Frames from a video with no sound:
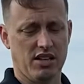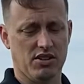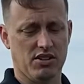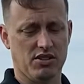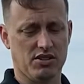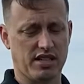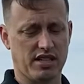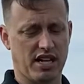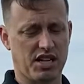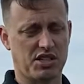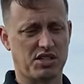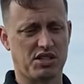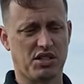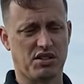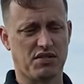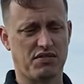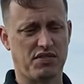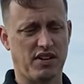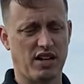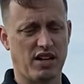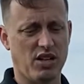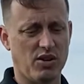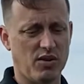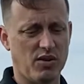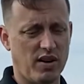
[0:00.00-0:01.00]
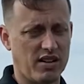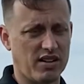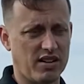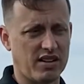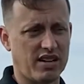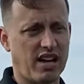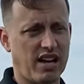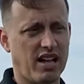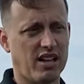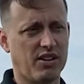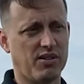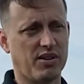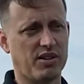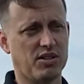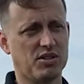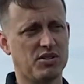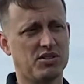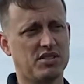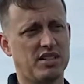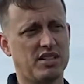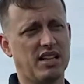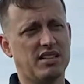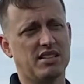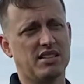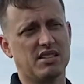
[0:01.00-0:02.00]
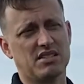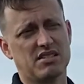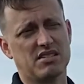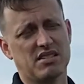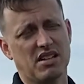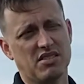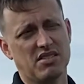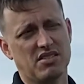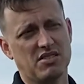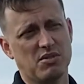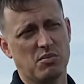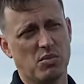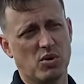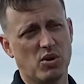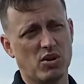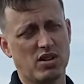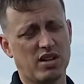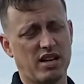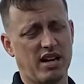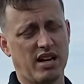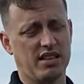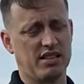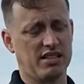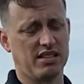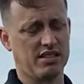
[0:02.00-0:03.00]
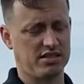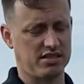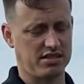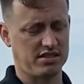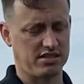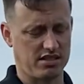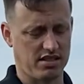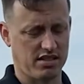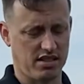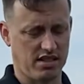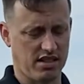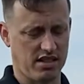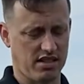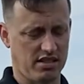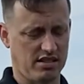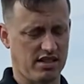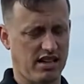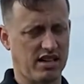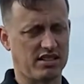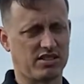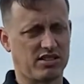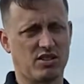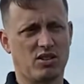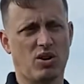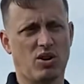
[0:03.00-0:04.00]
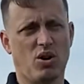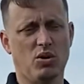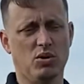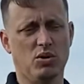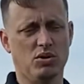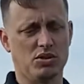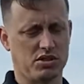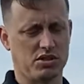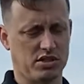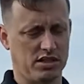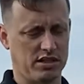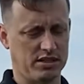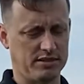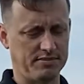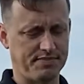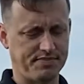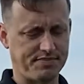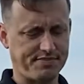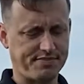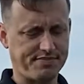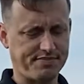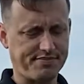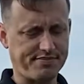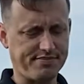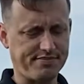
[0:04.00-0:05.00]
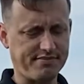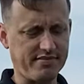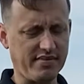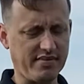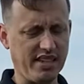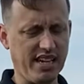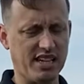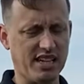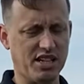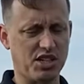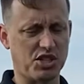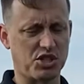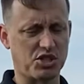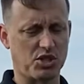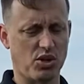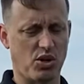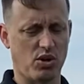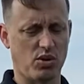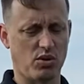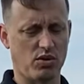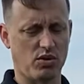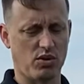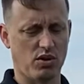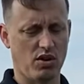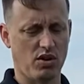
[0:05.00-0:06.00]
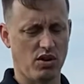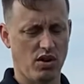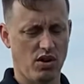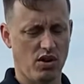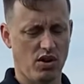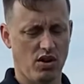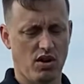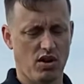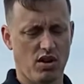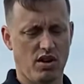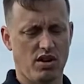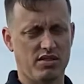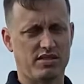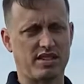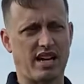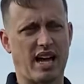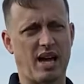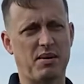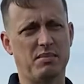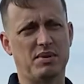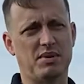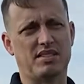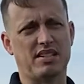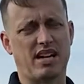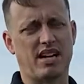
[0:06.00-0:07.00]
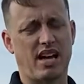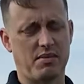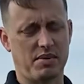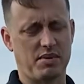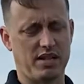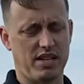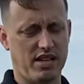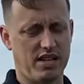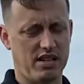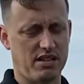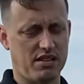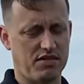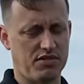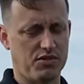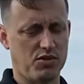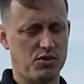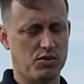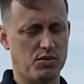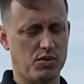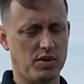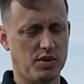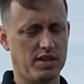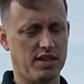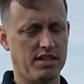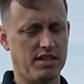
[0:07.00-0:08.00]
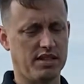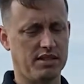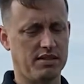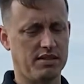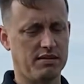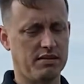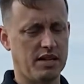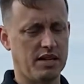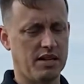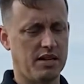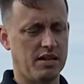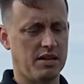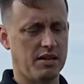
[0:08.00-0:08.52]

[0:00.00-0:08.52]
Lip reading: There's actually a fellow out at Colorado State that's done some work on this, Dr. Kolsa, and he's shown time and time again, if you really